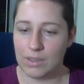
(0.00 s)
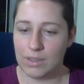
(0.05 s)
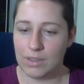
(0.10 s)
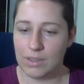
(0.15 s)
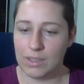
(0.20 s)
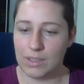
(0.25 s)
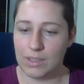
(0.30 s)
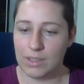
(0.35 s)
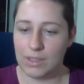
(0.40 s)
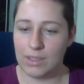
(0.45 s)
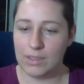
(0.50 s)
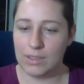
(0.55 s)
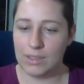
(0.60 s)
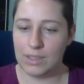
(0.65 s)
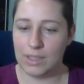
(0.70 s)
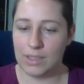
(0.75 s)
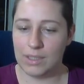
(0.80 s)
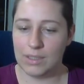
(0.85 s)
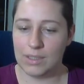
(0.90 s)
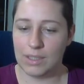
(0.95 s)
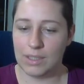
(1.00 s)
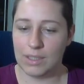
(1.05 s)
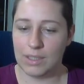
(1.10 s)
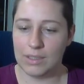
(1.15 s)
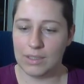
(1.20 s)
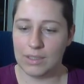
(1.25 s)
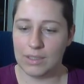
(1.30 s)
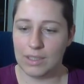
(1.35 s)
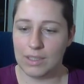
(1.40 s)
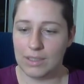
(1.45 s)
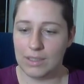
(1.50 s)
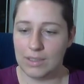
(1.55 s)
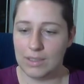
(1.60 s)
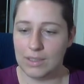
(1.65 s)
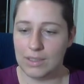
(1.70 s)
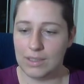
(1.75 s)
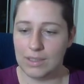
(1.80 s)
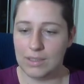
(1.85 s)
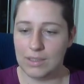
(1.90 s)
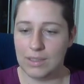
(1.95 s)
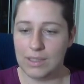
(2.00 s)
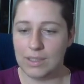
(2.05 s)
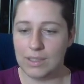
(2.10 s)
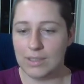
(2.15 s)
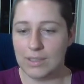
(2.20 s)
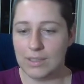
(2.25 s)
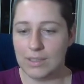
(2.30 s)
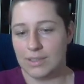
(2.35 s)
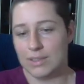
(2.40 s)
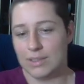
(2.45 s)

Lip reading: La la la la la la la la.